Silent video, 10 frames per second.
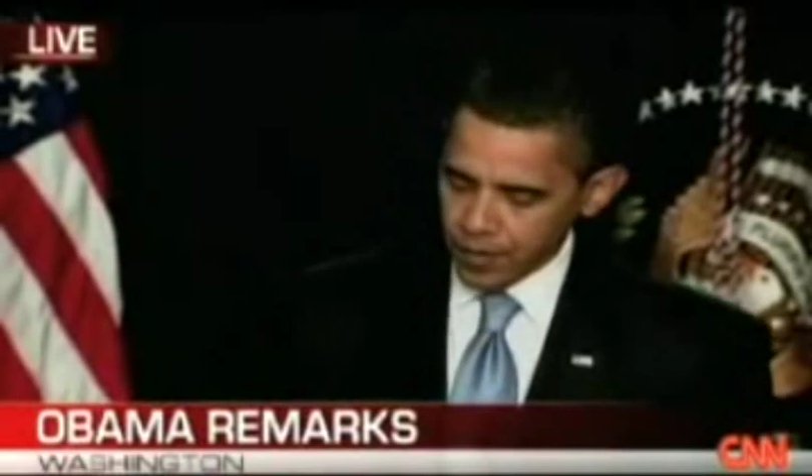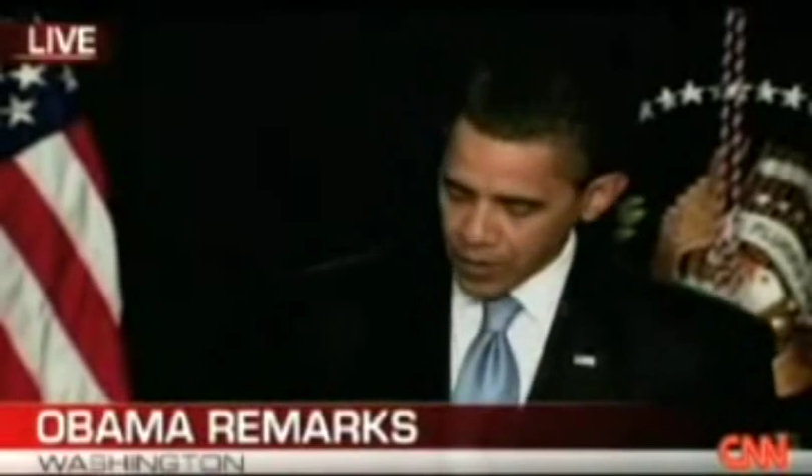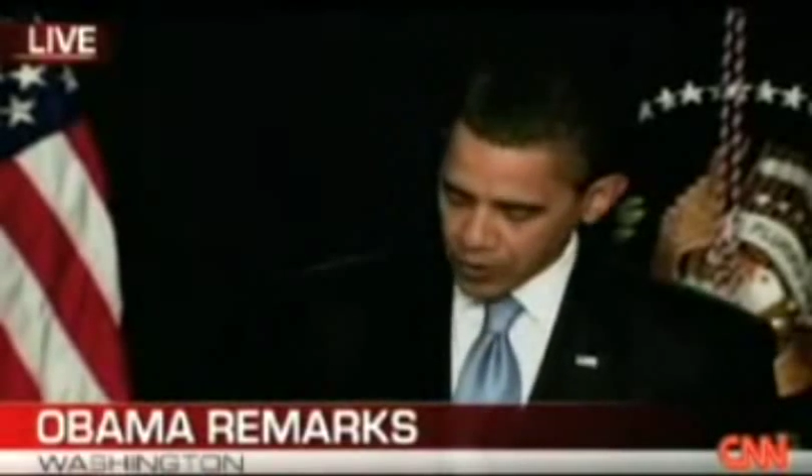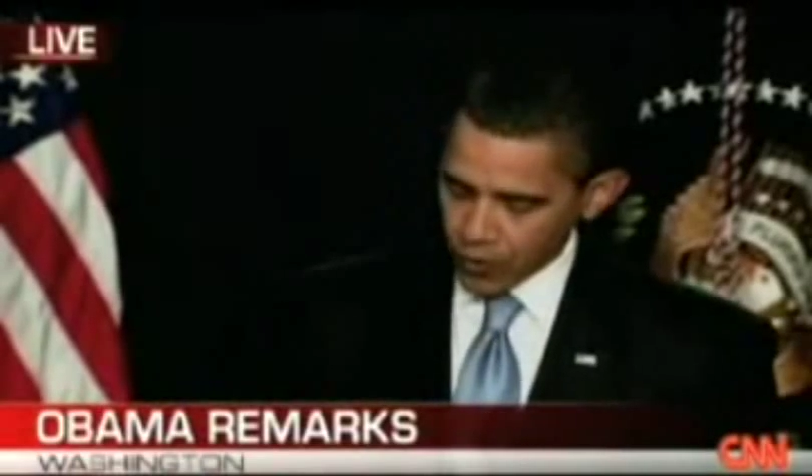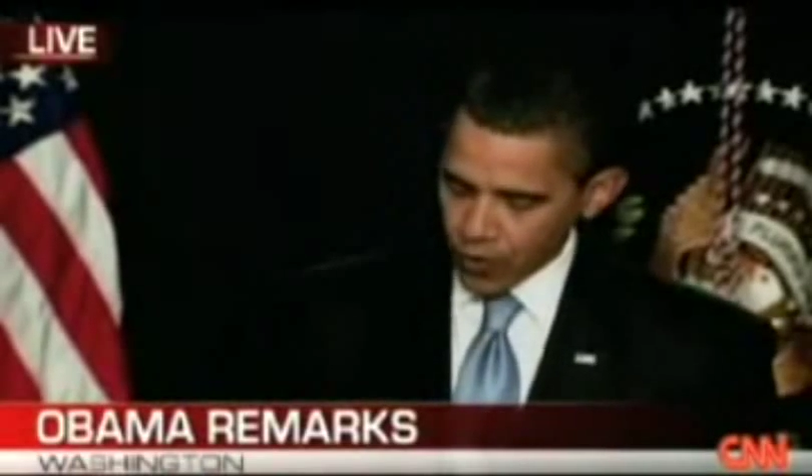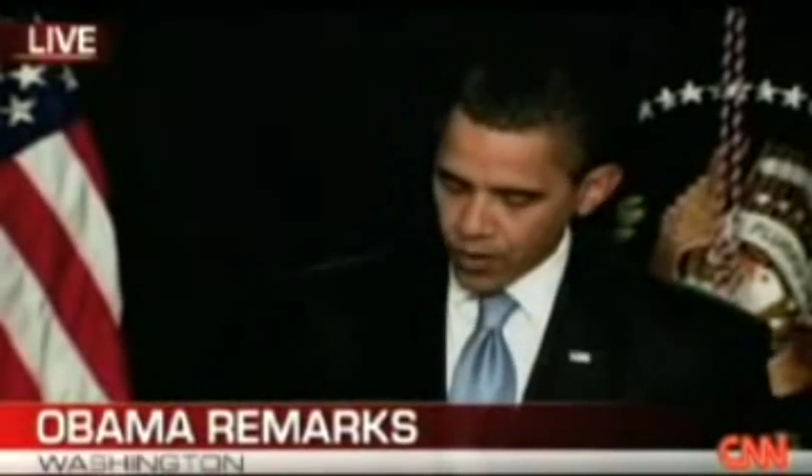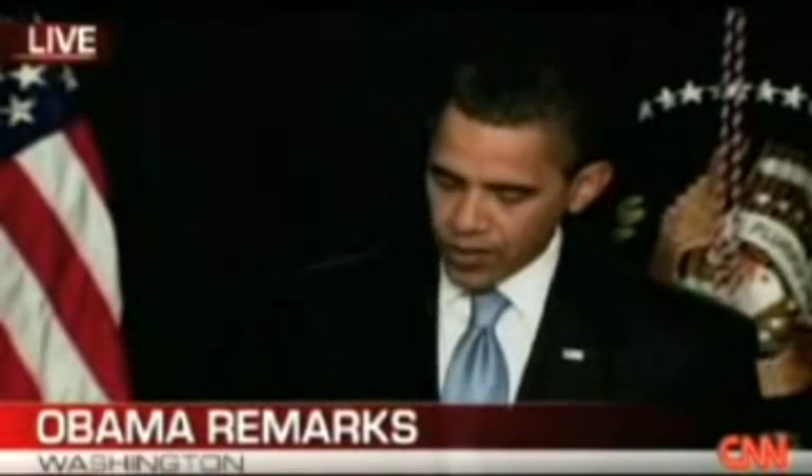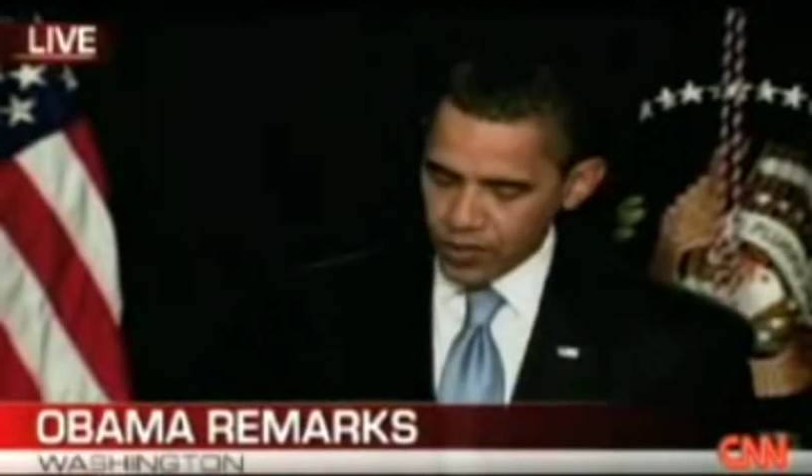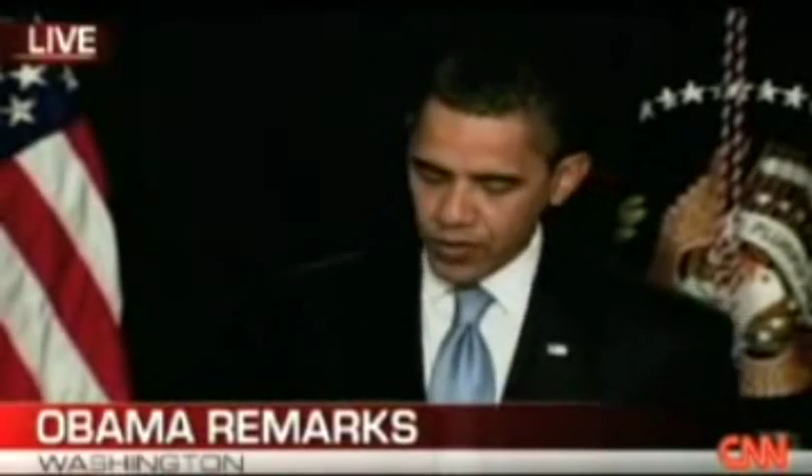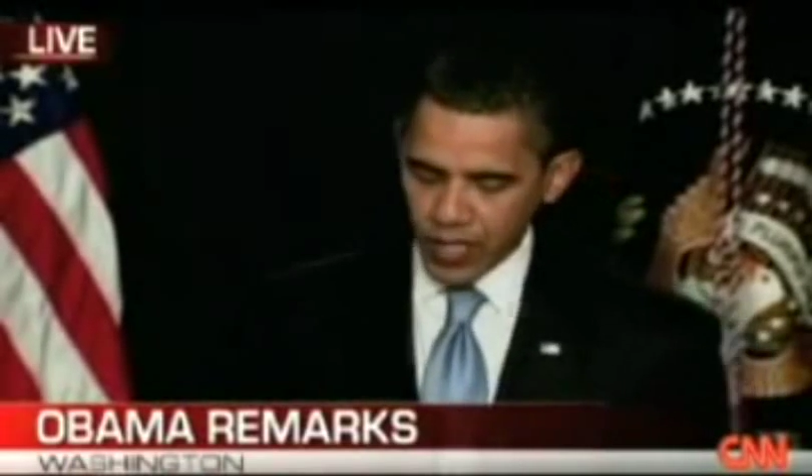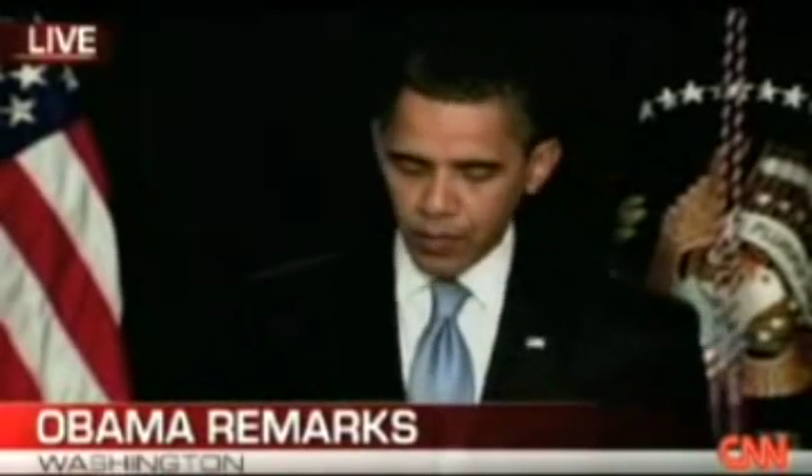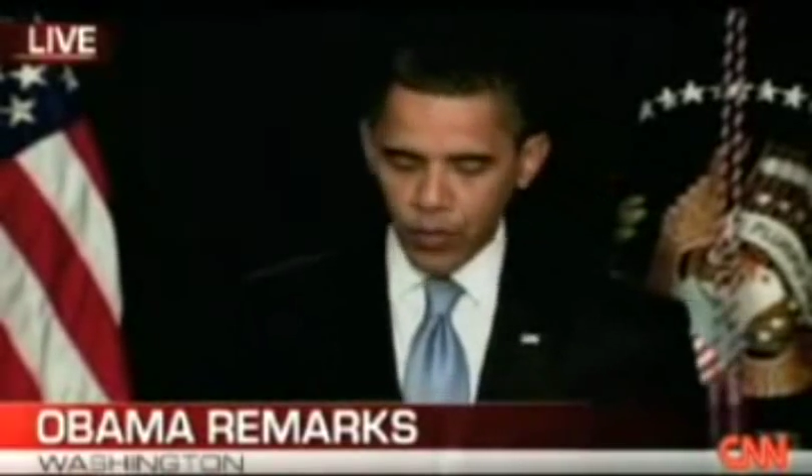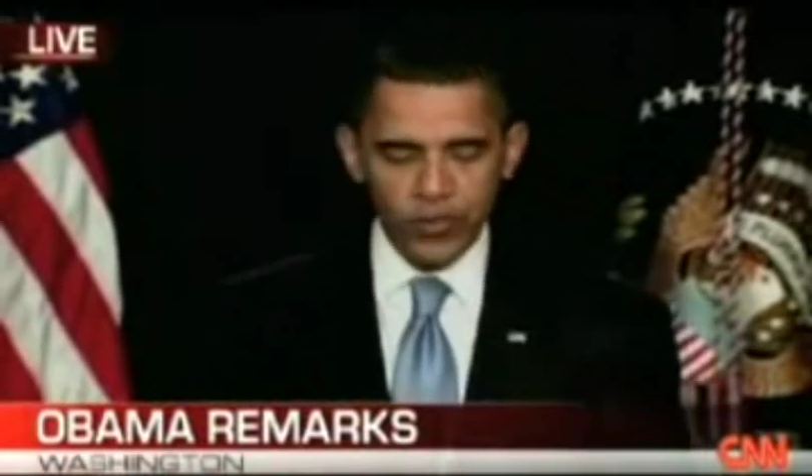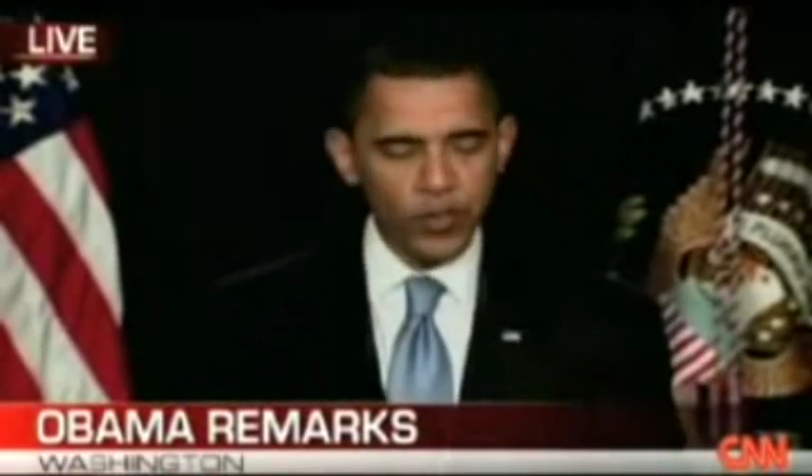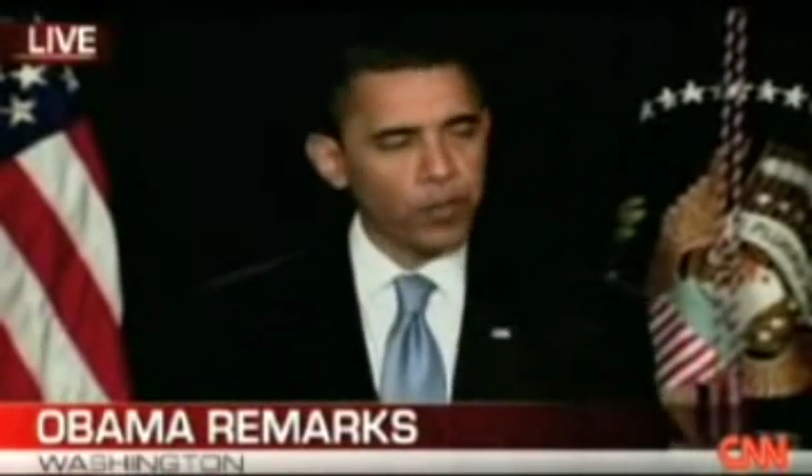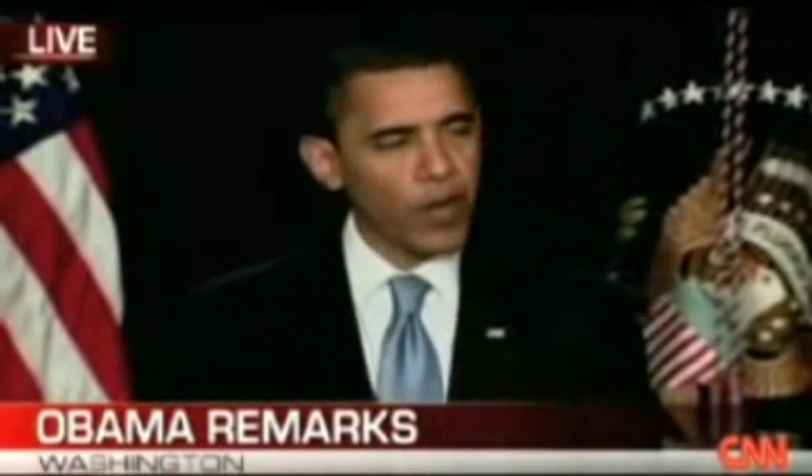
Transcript: To be sure, issues like personal